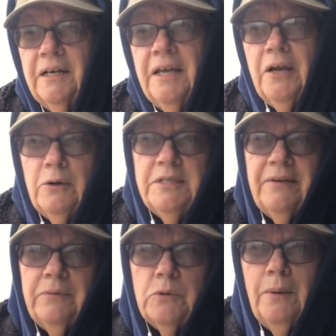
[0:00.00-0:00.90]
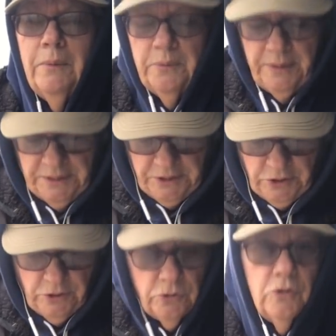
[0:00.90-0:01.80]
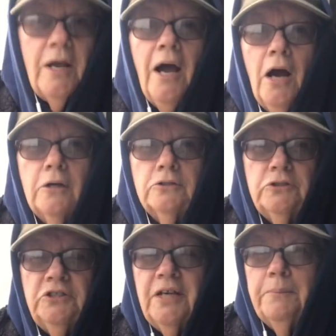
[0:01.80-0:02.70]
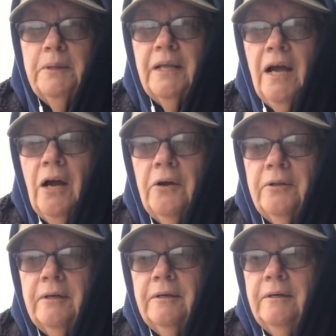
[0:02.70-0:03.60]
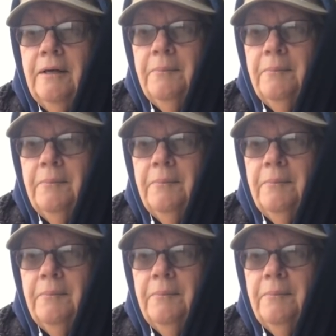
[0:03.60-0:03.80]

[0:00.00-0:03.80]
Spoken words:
Gary's having trouble with his car, so she's got to bring the car to the